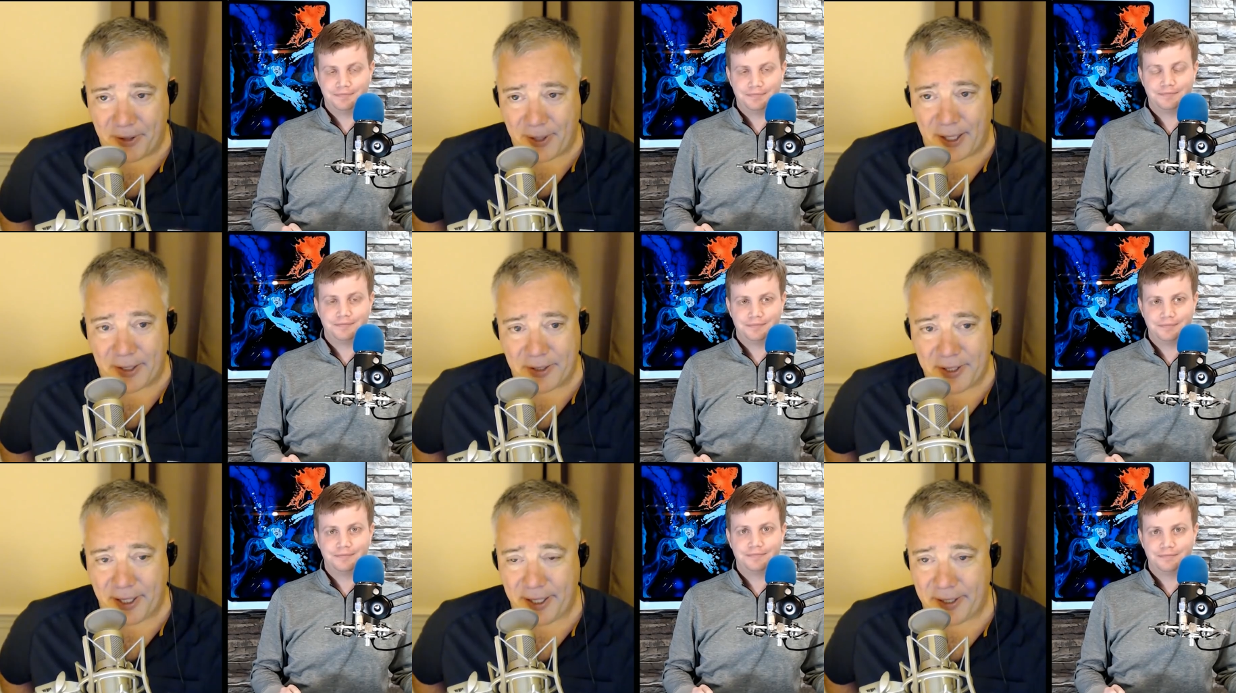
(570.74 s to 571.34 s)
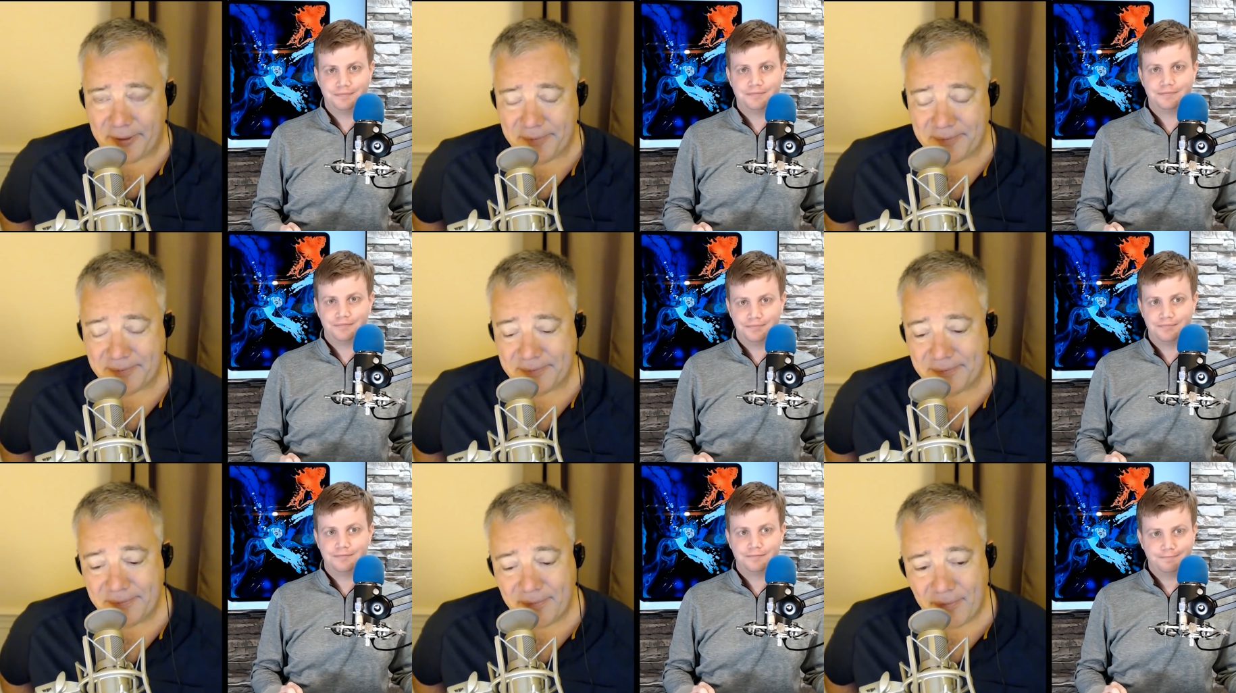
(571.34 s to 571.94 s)
Speaker 1: with LTE,
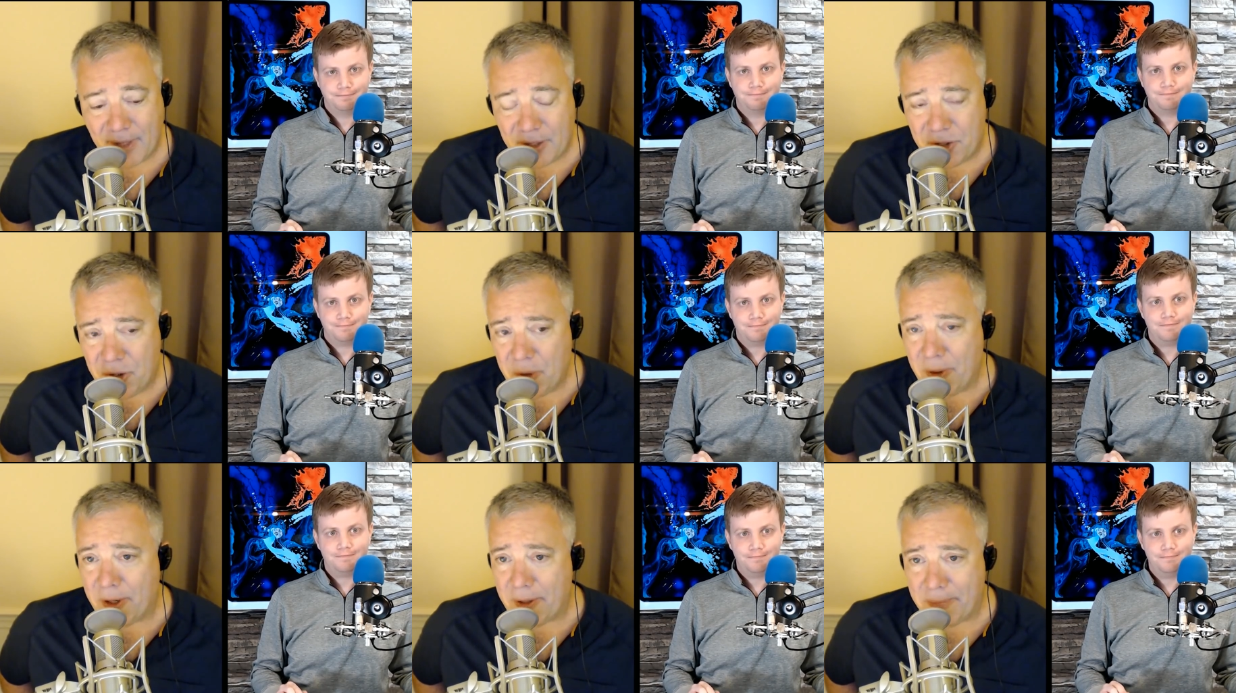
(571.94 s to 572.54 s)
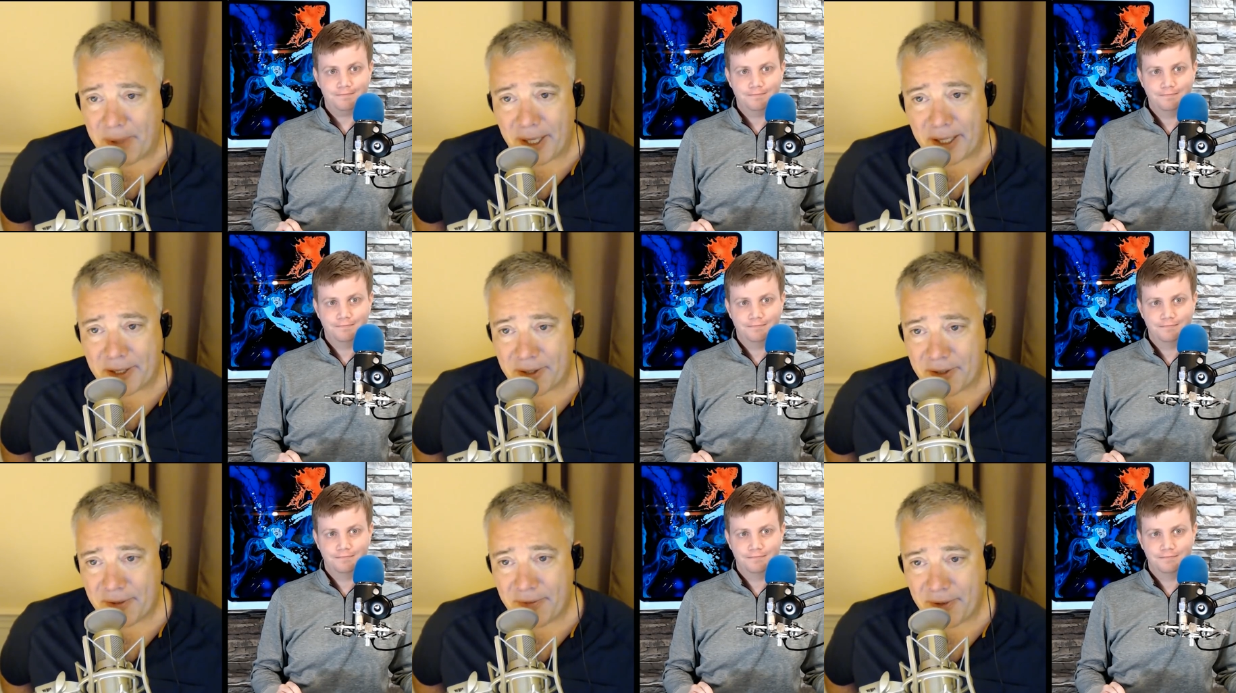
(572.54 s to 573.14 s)
200
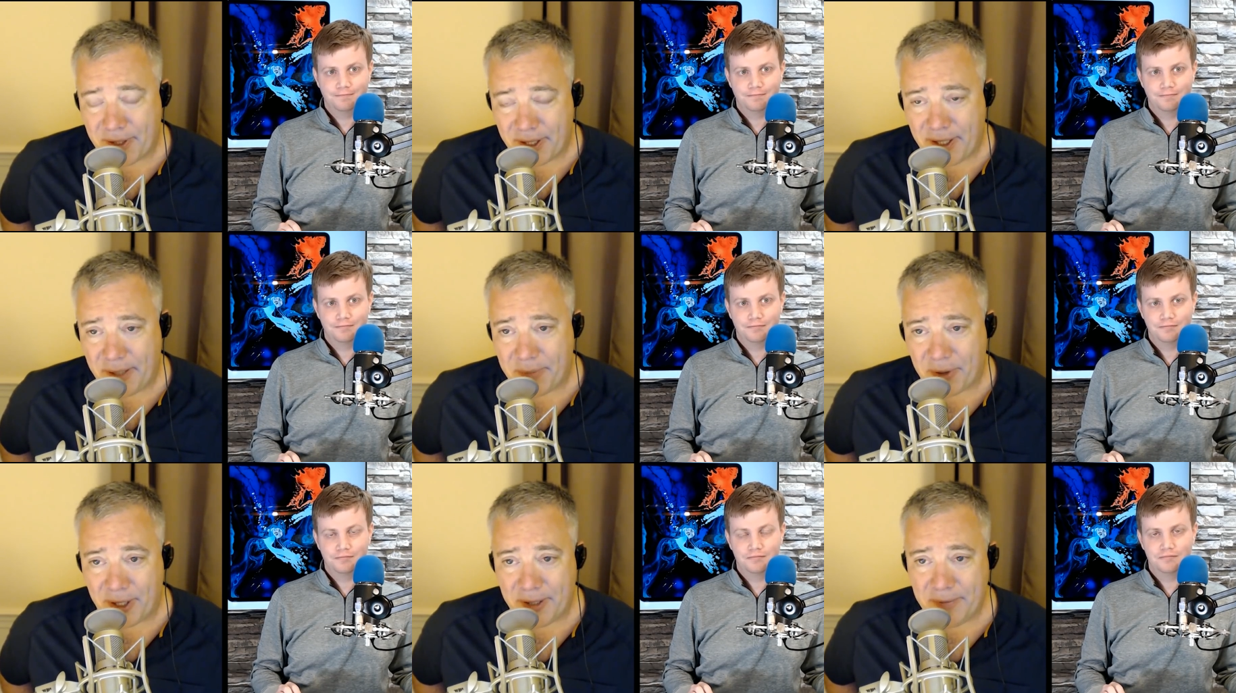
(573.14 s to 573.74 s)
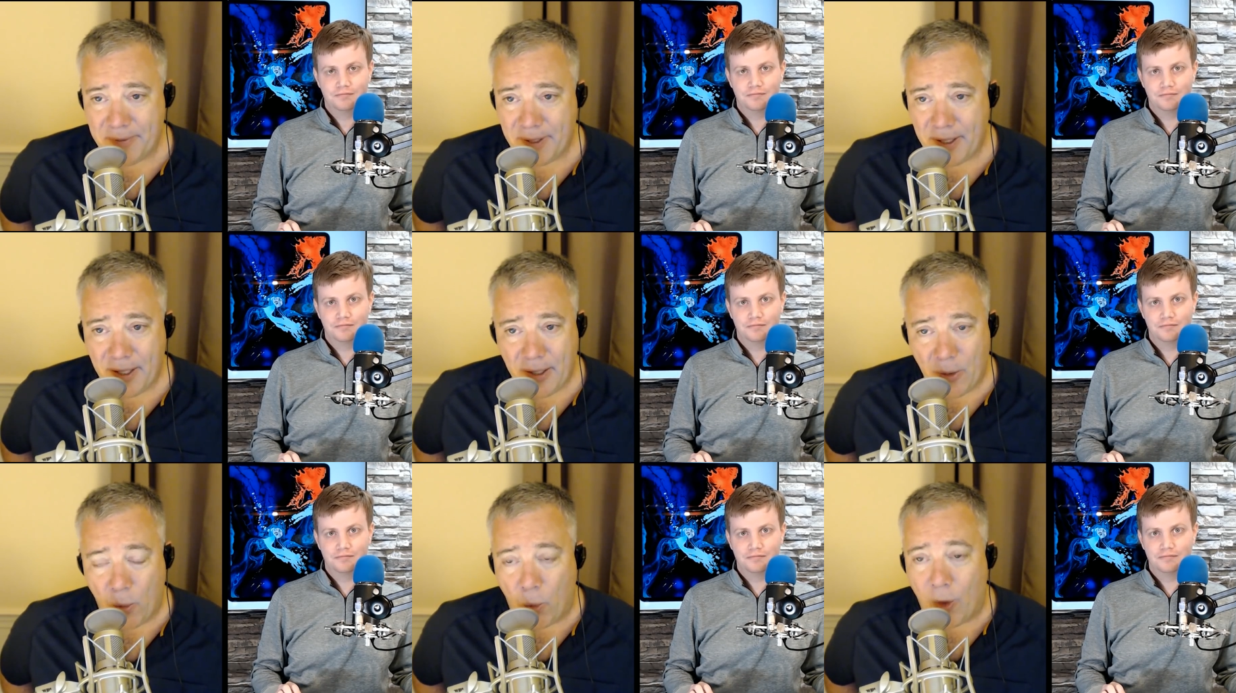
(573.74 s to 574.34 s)
bucks for the keyboard,
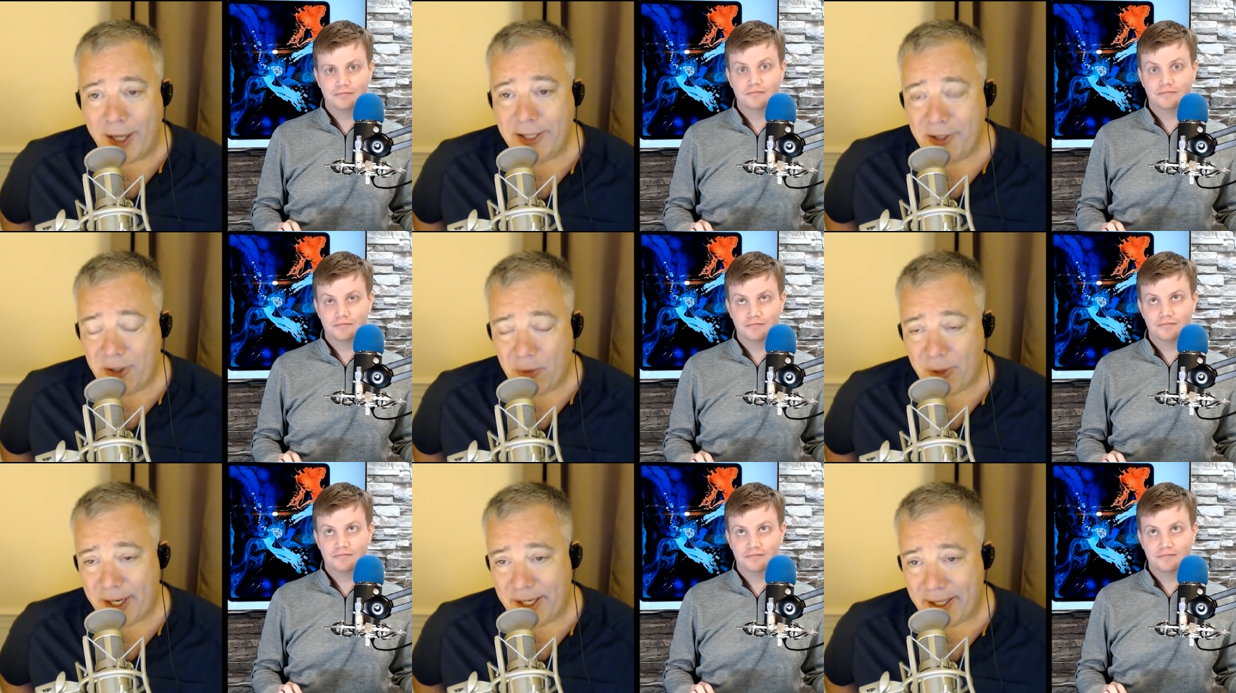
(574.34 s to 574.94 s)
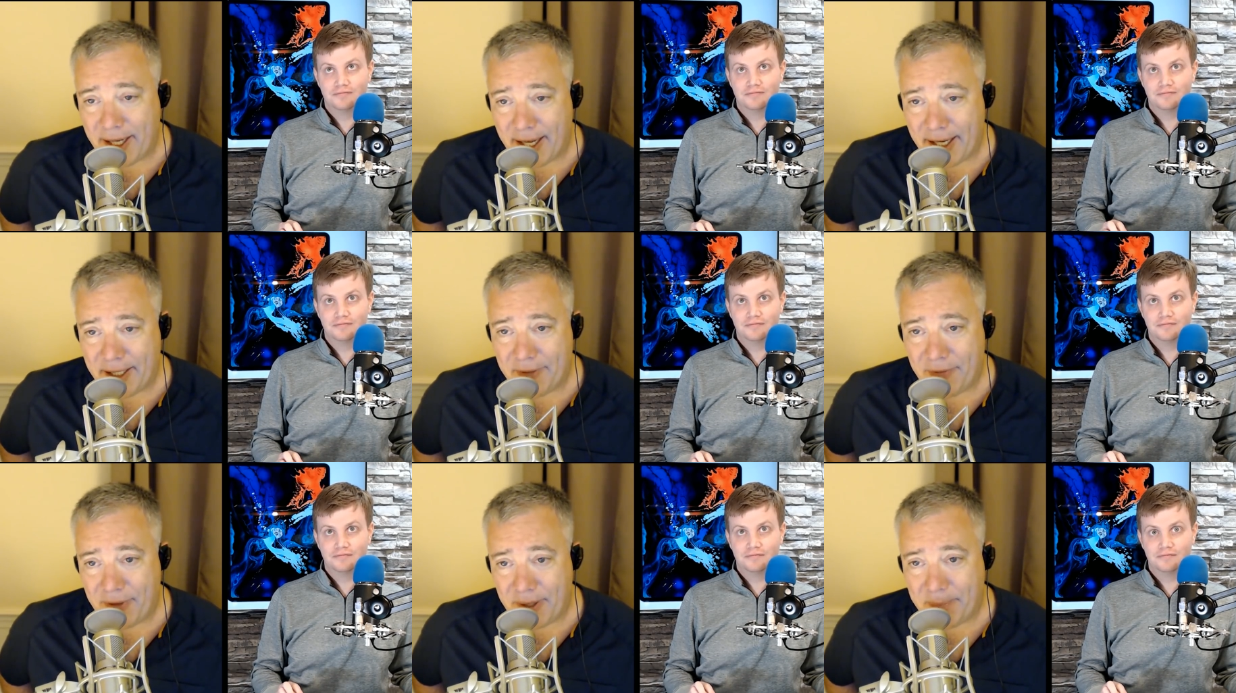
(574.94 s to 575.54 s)

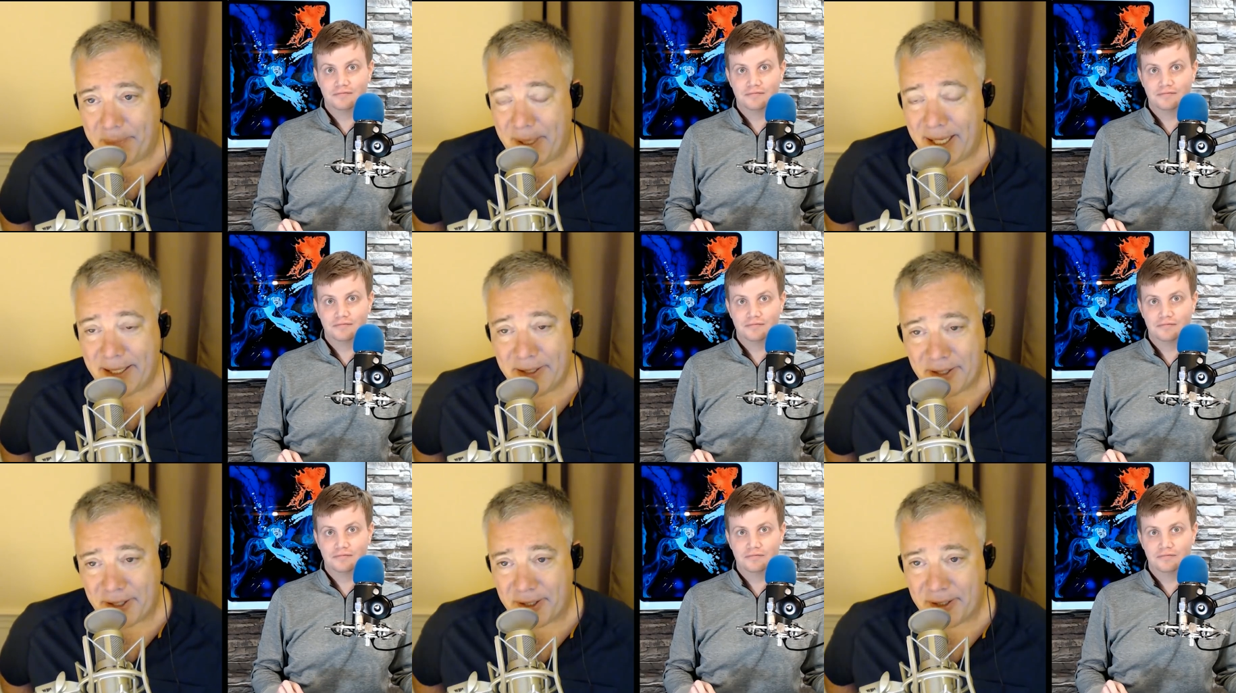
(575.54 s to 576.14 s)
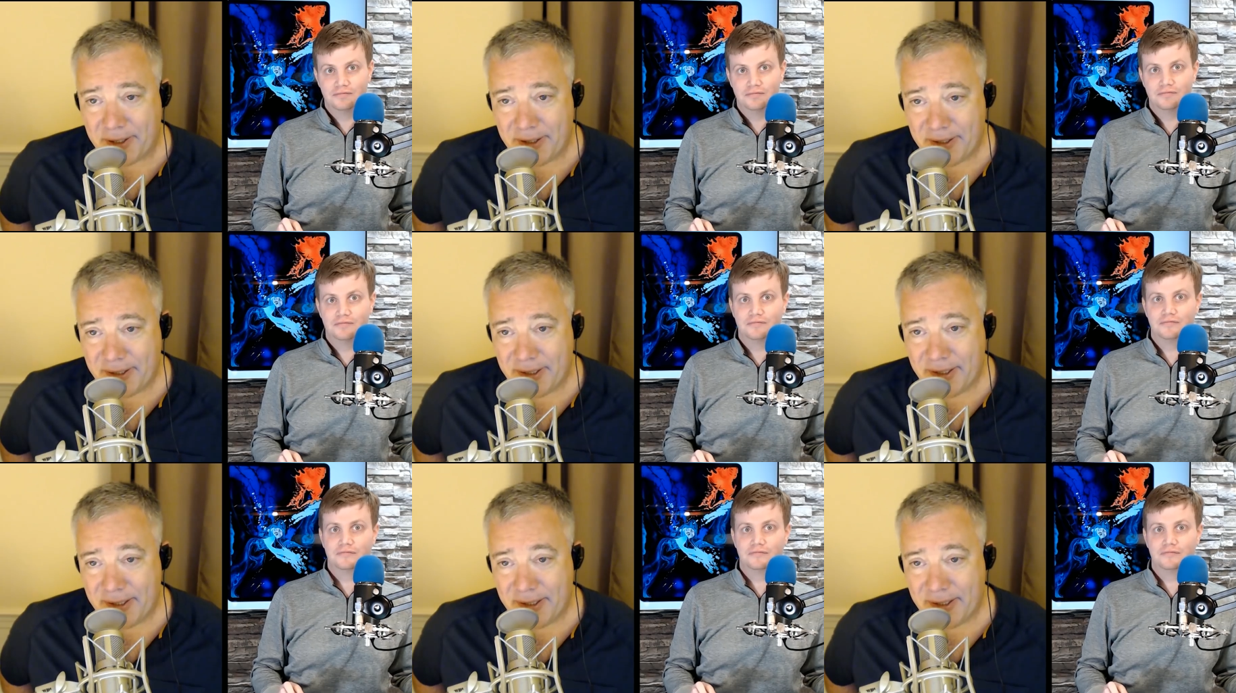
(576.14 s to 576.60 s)
129 for the pencil,